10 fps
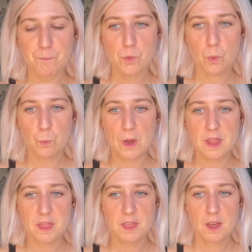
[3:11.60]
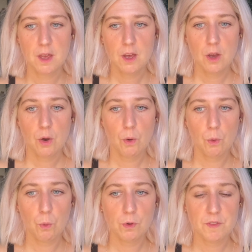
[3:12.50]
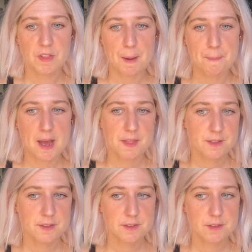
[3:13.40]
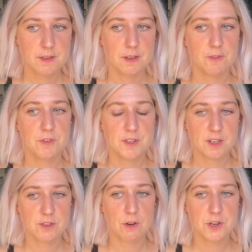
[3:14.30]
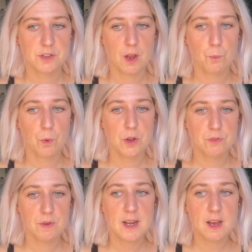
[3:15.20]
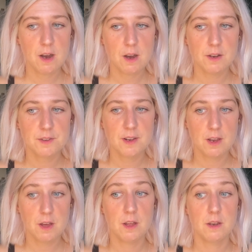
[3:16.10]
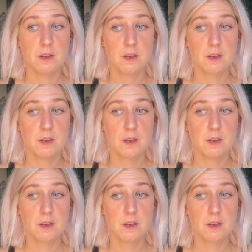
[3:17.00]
with all of that maths and physics knowledge that I'd worked really hard to learn